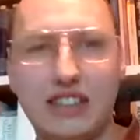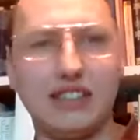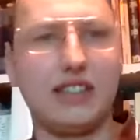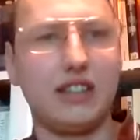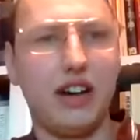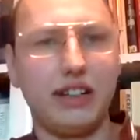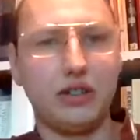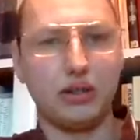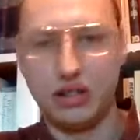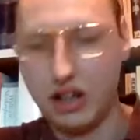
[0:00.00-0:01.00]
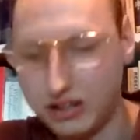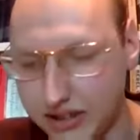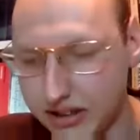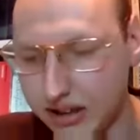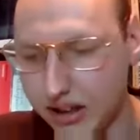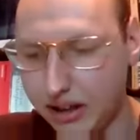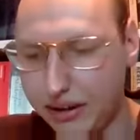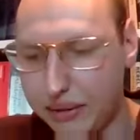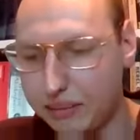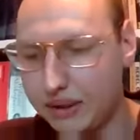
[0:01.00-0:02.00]
as the title does,
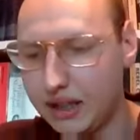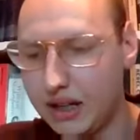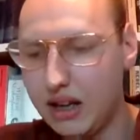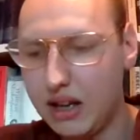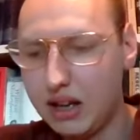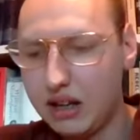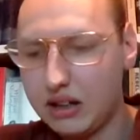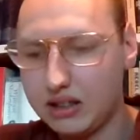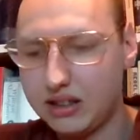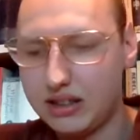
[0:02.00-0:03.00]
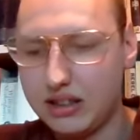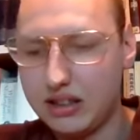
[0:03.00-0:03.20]
because